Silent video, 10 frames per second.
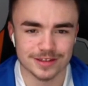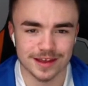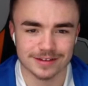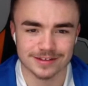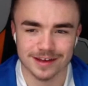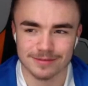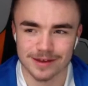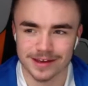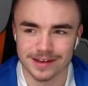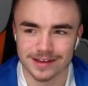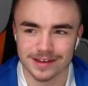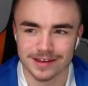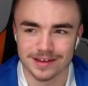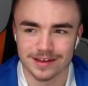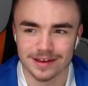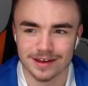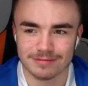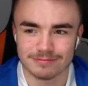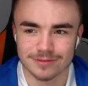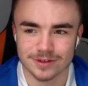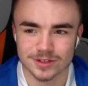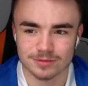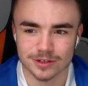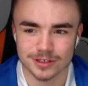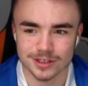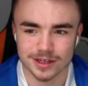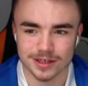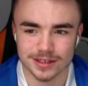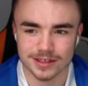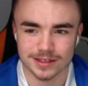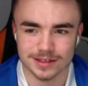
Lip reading: Thanks for that, mate. Much appreciated.